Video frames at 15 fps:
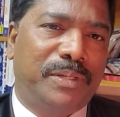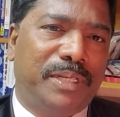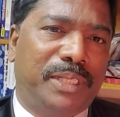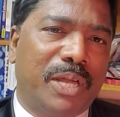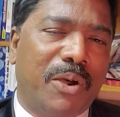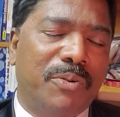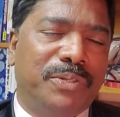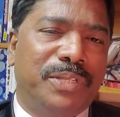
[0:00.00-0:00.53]

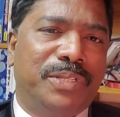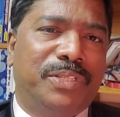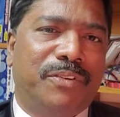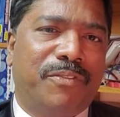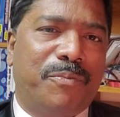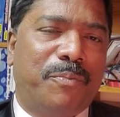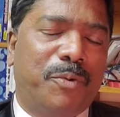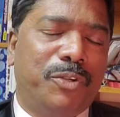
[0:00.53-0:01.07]
thousands of
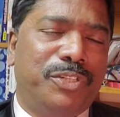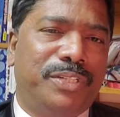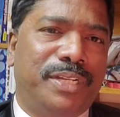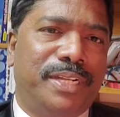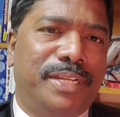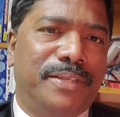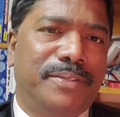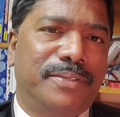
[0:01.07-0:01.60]

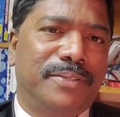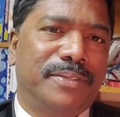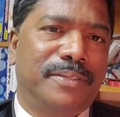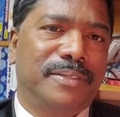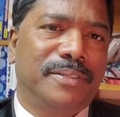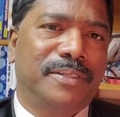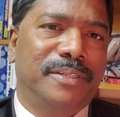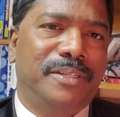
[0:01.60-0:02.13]
opportunities
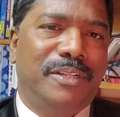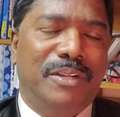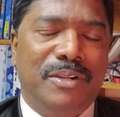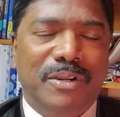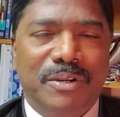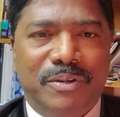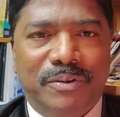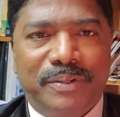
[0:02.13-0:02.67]

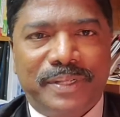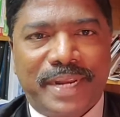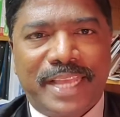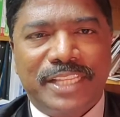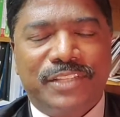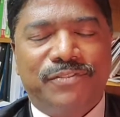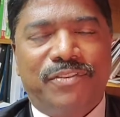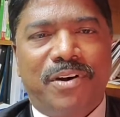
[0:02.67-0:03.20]
to
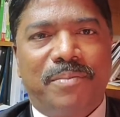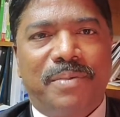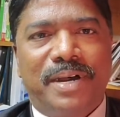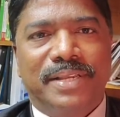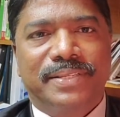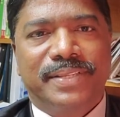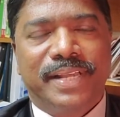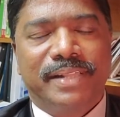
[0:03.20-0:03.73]
transform
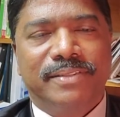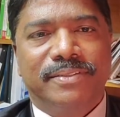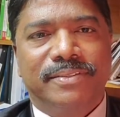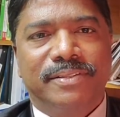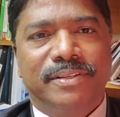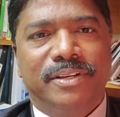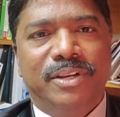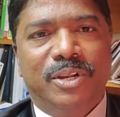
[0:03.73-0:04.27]
ourselves,
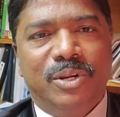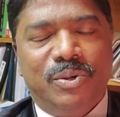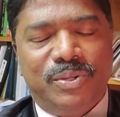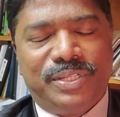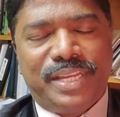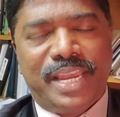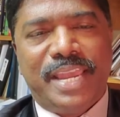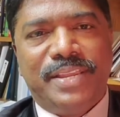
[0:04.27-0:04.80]
to
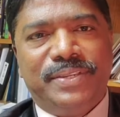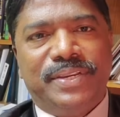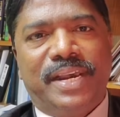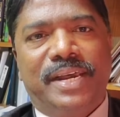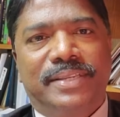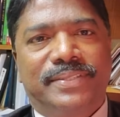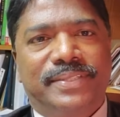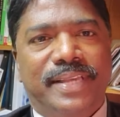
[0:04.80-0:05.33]
change
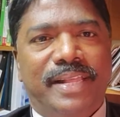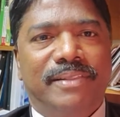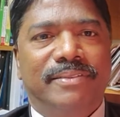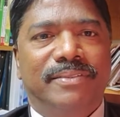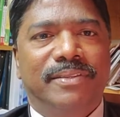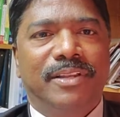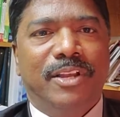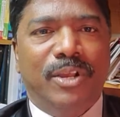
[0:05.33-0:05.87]

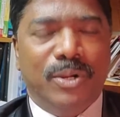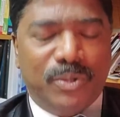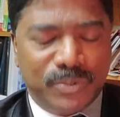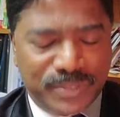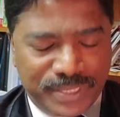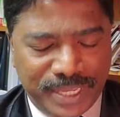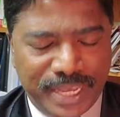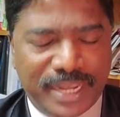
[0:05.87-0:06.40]
ourselves, to
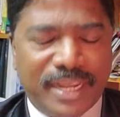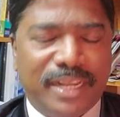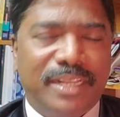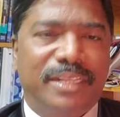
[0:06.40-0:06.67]
seek